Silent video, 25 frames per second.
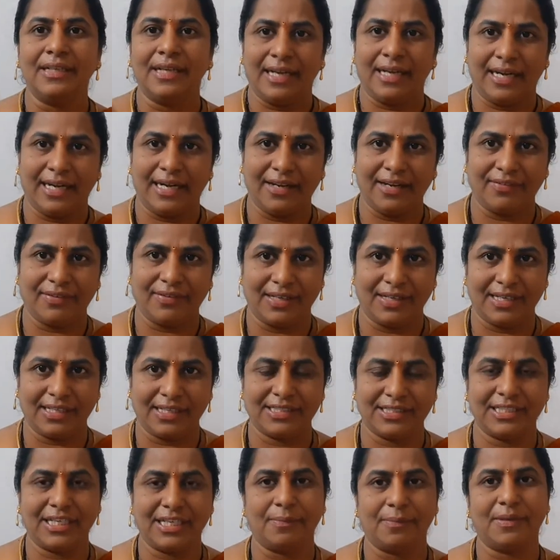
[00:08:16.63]
and our
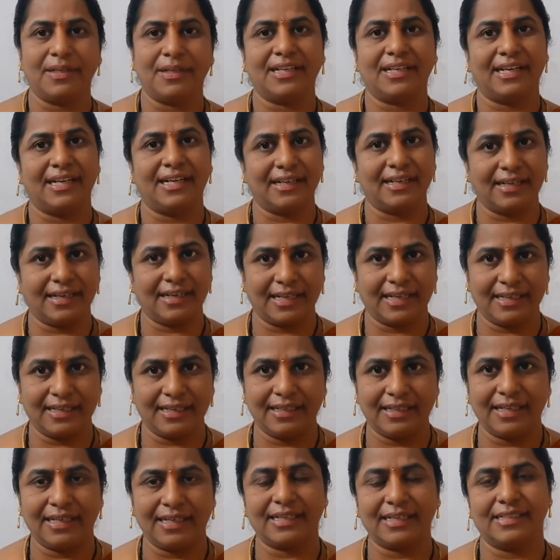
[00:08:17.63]
next chapter
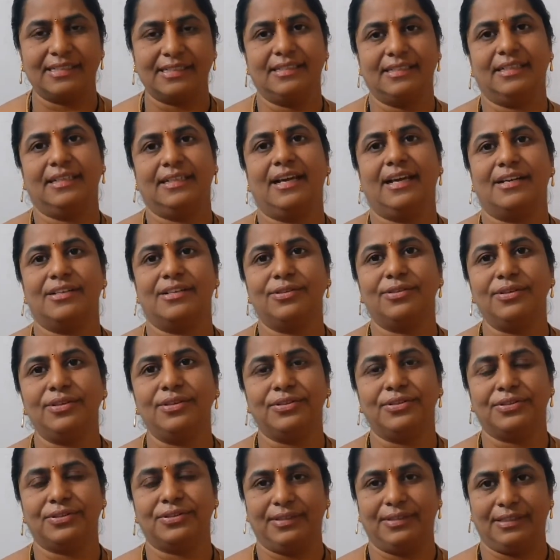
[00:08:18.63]
current electricity also
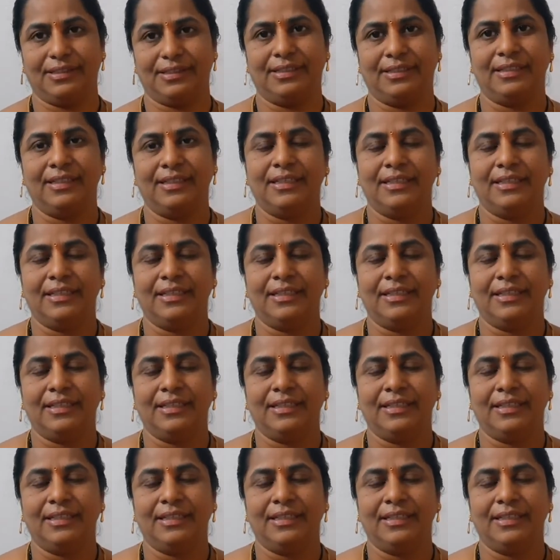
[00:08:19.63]
you should learn.